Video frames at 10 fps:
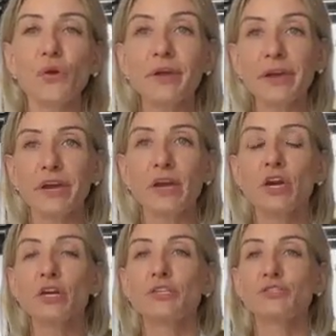Okay,
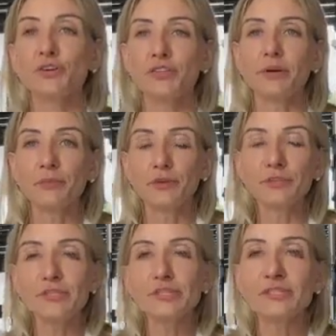so the
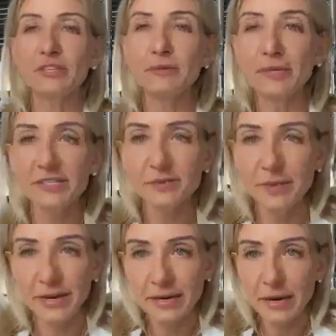immune system is
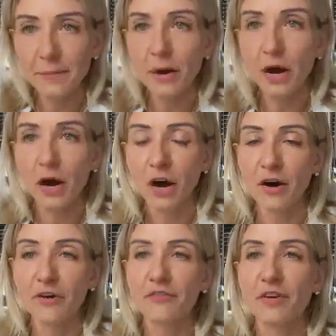made up
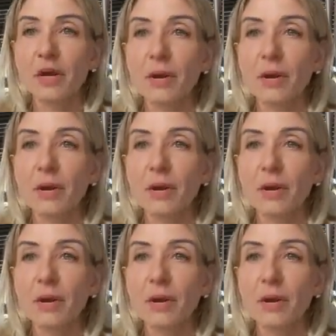of,